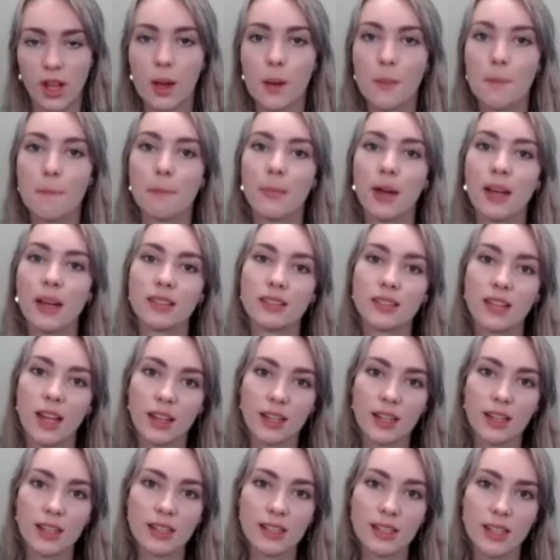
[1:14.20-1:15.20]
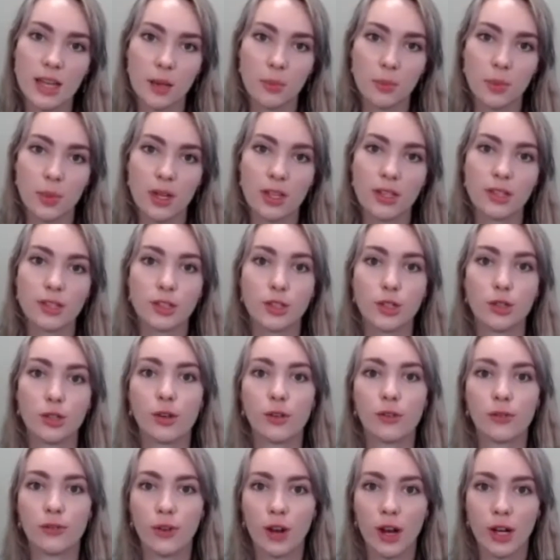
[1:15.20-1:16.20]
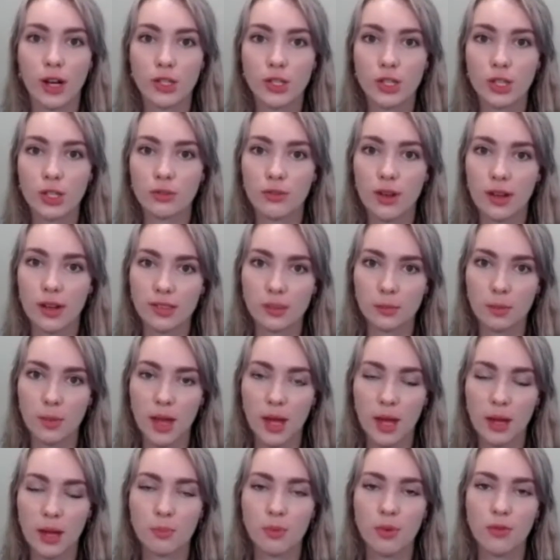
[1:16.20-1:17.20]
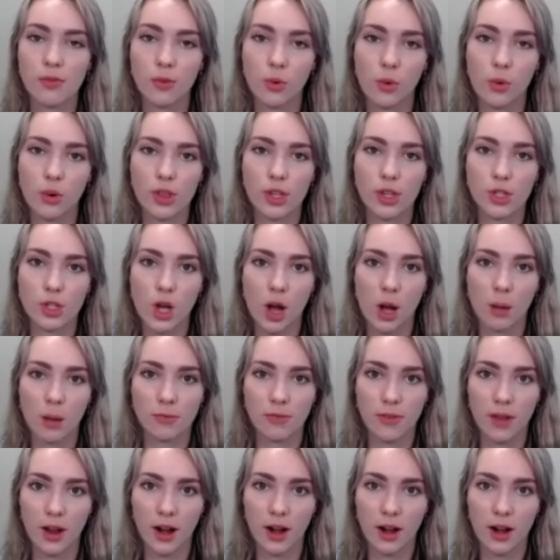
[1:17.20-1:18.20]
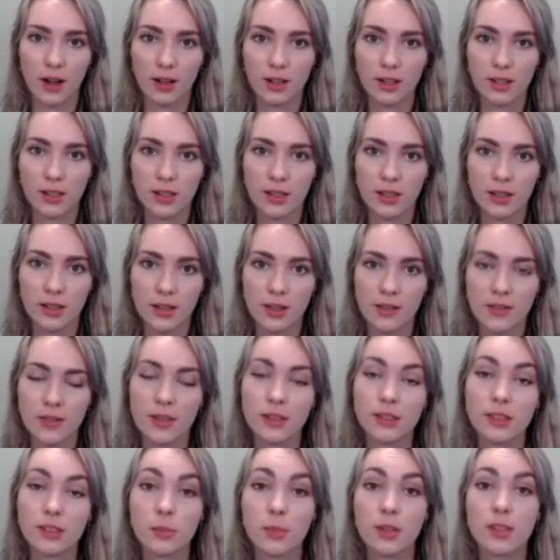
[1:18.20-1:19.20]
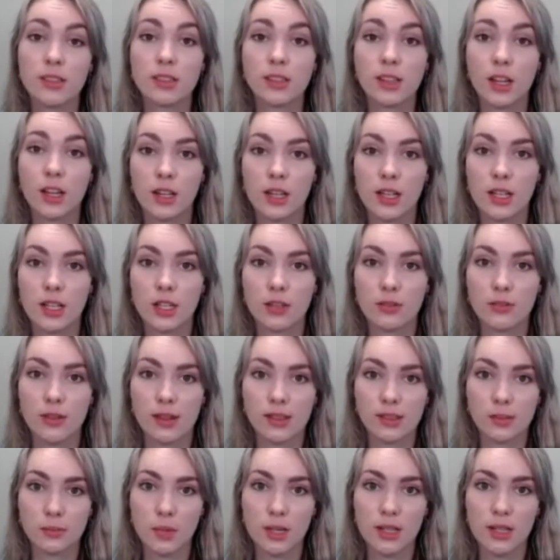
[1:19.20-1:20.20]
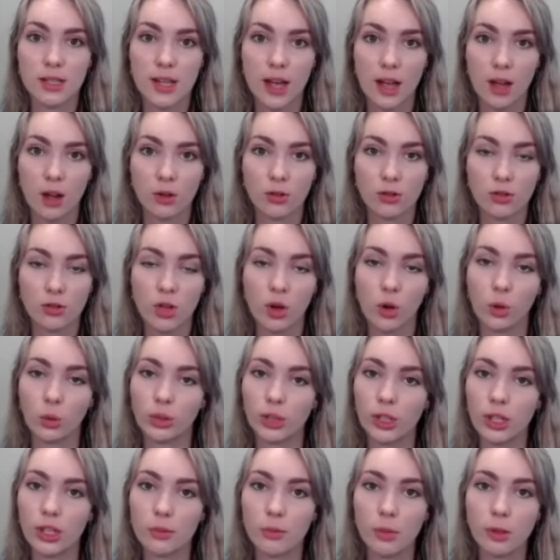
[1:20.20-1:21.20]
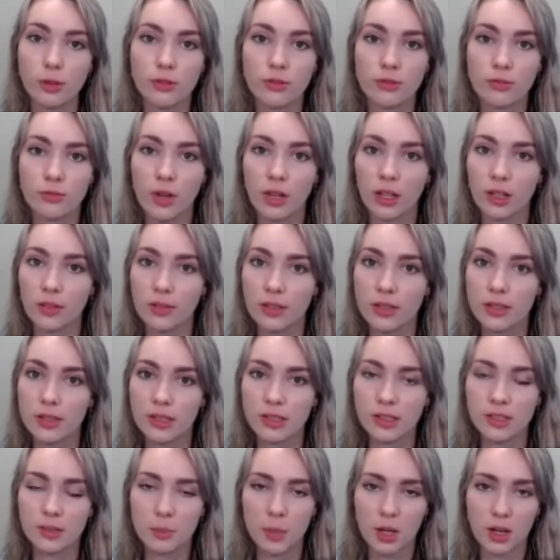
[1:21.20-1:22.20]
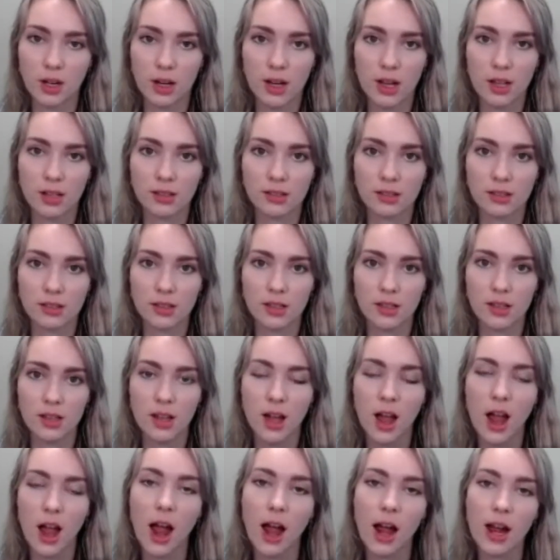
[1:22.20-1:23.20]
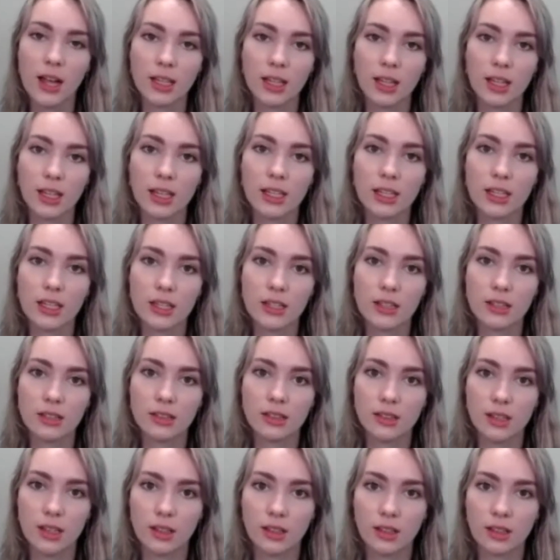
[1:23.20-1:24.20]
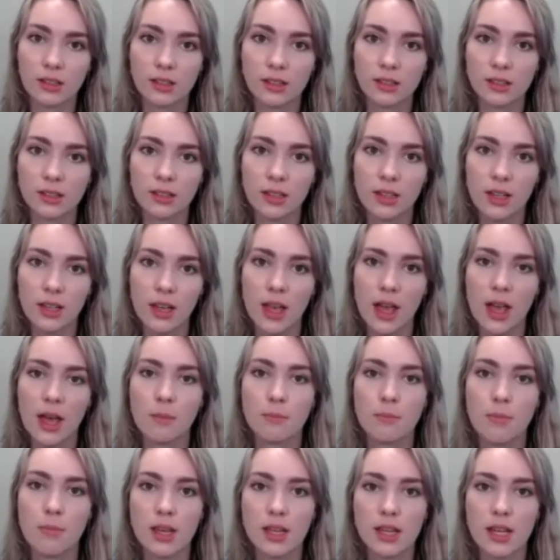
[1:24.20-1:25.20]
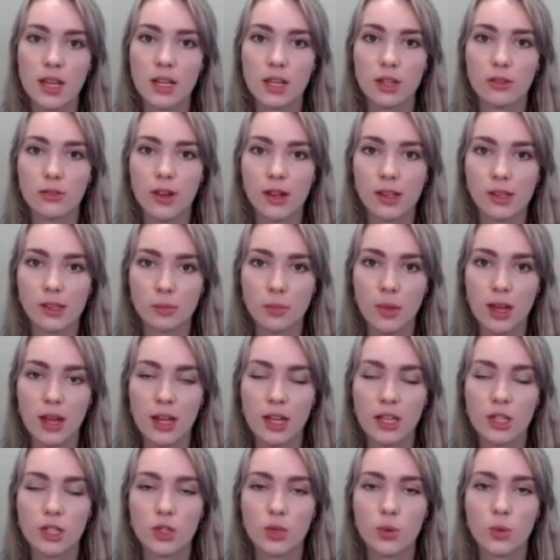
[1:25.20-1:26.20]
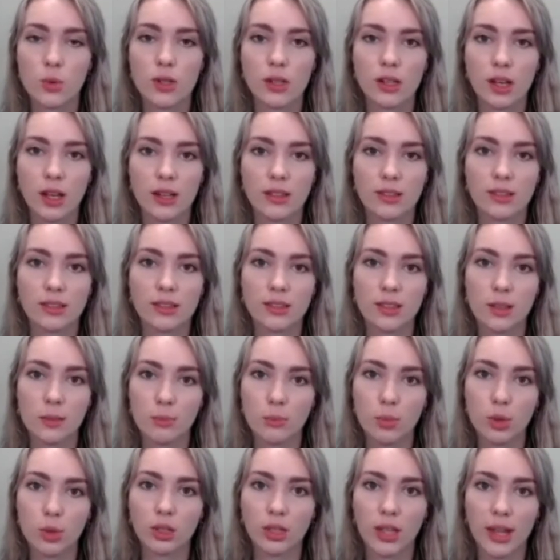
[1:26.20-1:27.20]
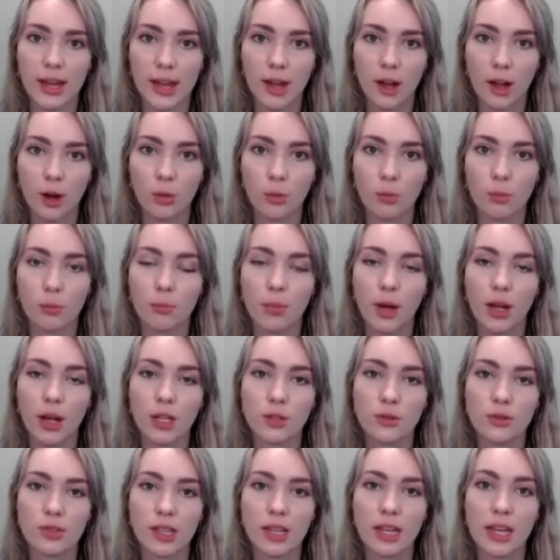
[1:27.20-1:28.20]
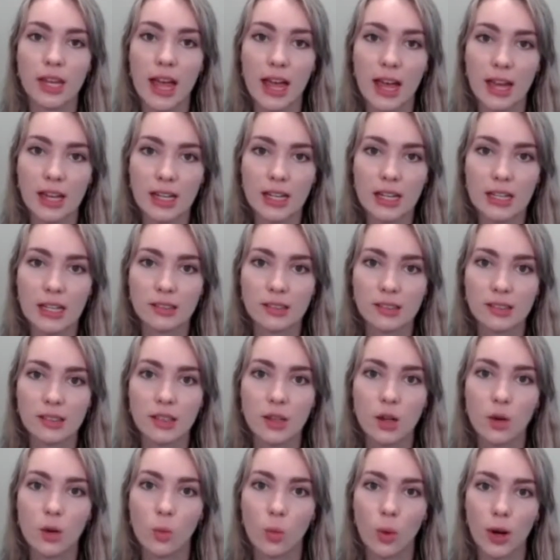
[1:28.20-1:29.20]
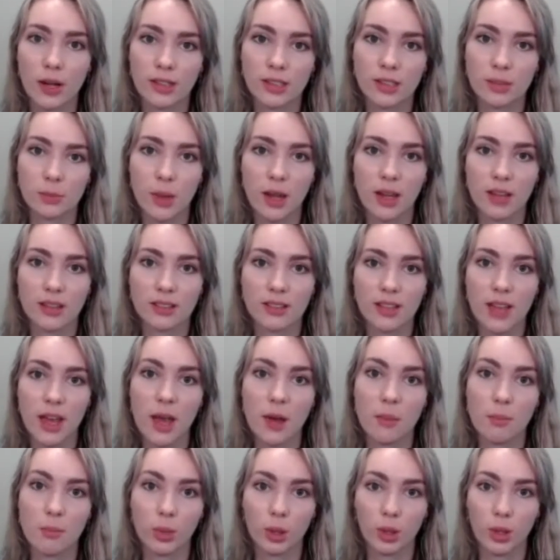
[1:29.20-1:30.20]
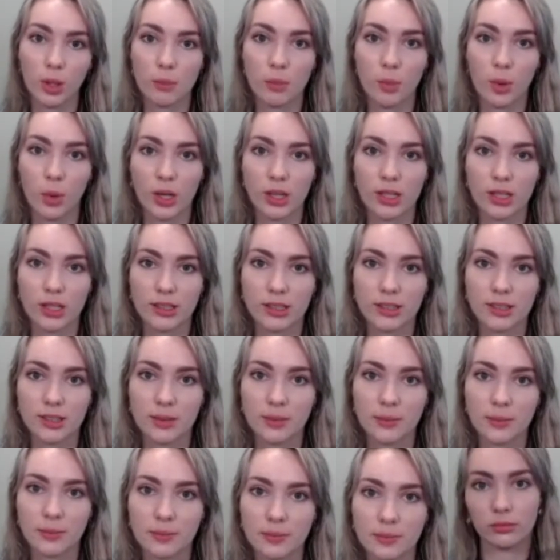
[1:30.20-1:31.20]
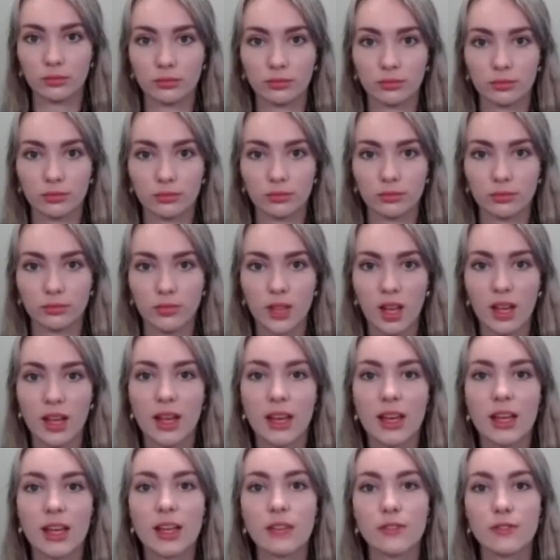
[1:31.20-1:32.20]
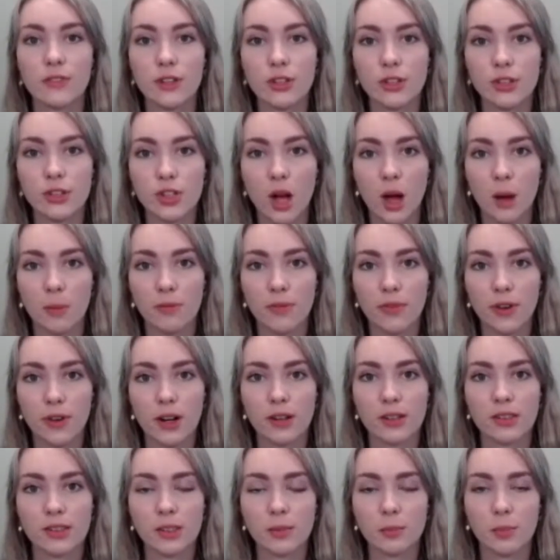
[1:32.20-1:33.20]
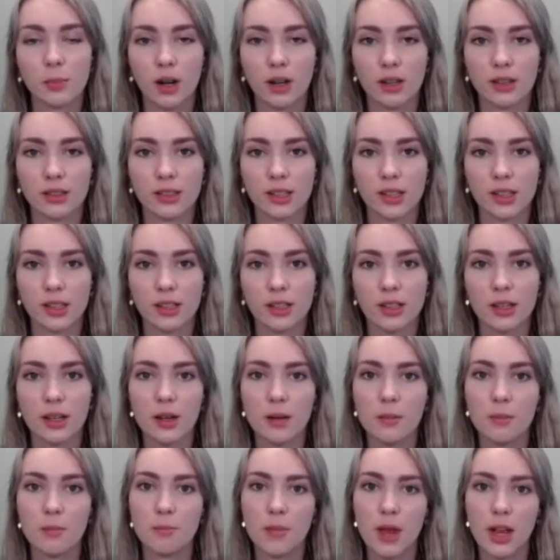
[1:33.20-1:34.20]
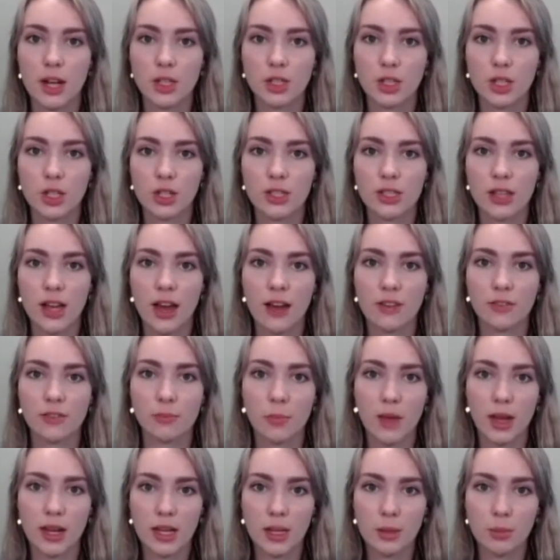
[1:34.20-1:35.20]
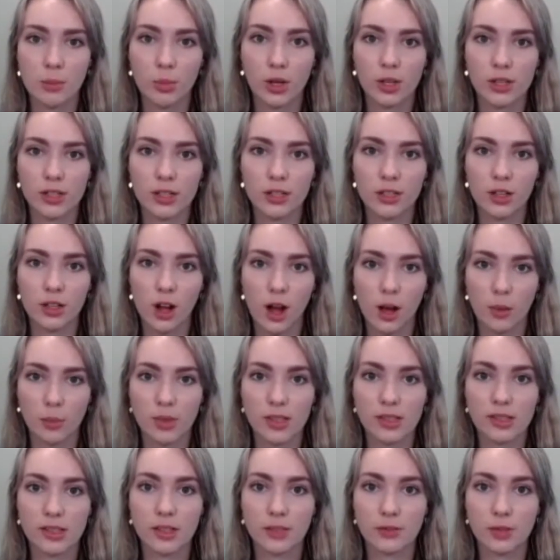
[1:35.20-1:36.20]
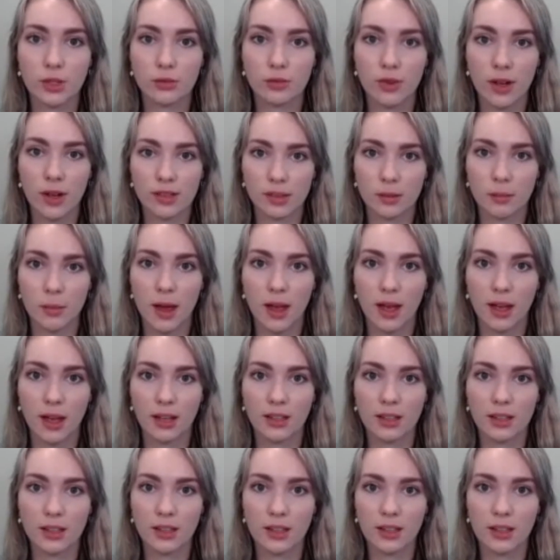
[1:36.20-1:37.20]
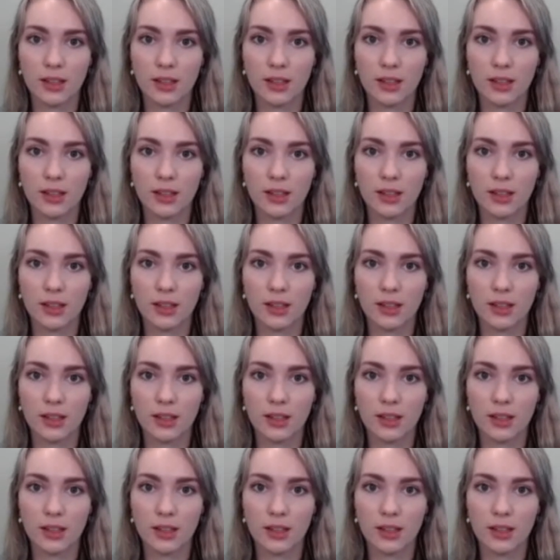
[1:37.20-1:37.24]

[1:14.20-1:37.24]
My second tip is to refresh your resume before the job fair. This means cutting your resume down to only your most relevant experience, highlighting key skills, and making your resume into a nice simple layout by using headings, white space, and bullet points. If your job fair is in person, make sure to have many printed copies of your resume